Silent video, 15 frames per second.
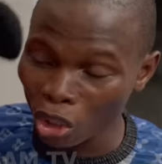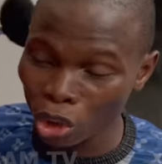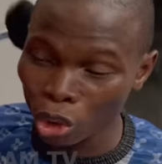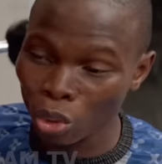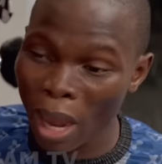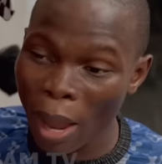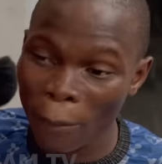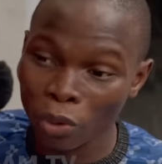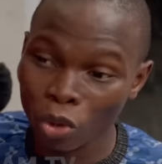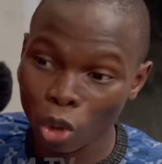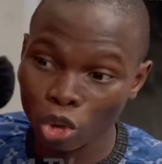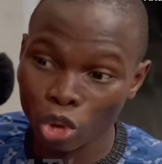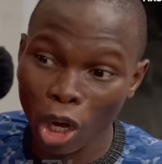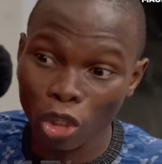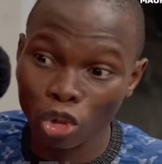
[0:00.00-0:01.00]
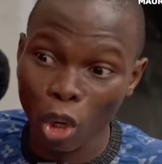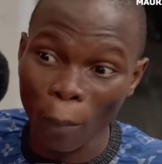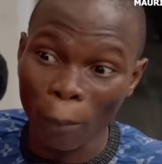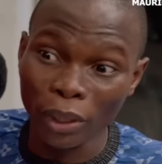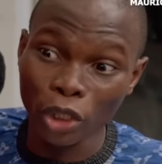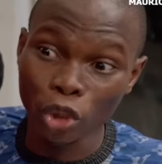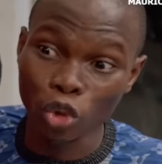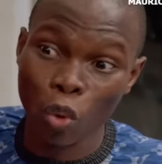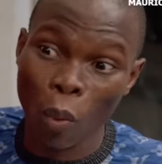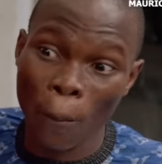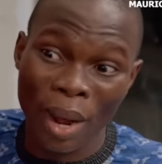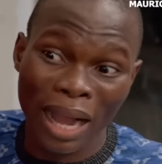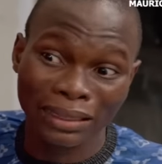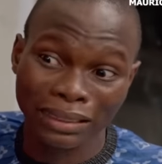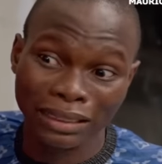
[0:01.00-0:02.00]
You help me to draw W,
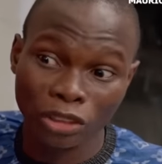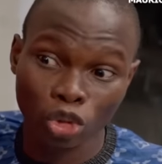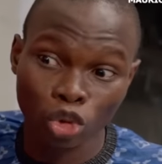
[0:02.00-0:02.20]
party